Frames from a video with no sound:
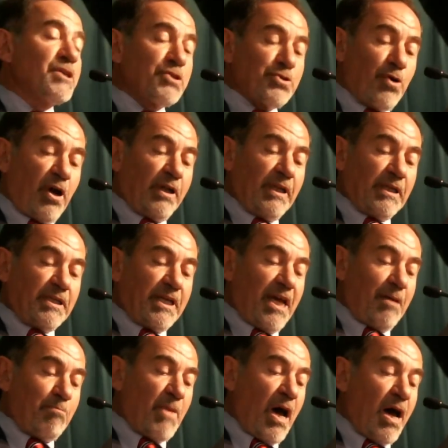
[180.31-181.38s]
struggling to
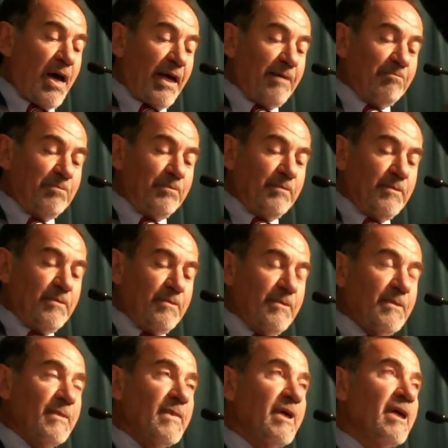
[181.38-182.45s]
get by.
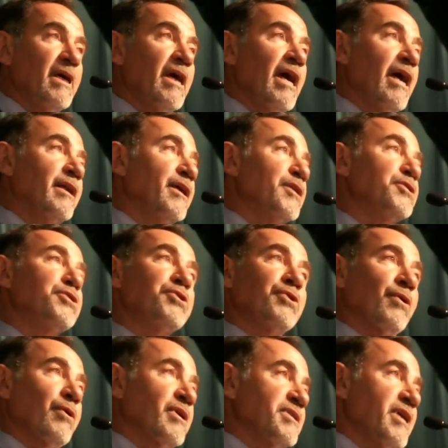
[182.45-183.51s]
And it
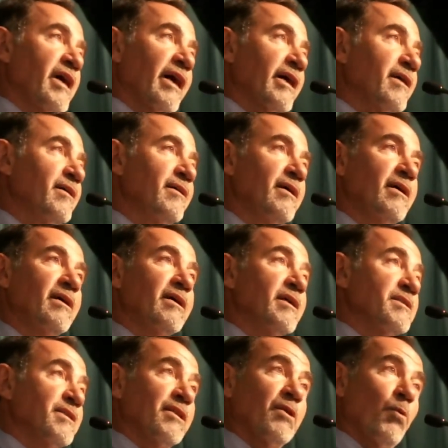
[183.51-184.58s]
sure as heck
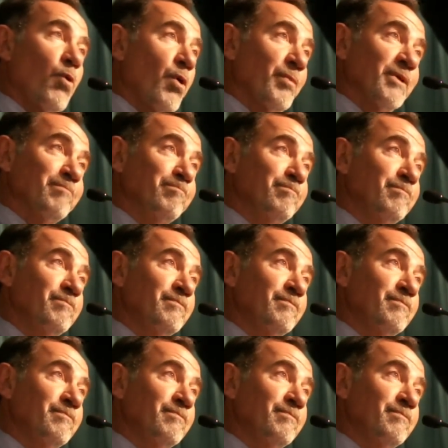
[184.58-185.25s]
isn't the woman.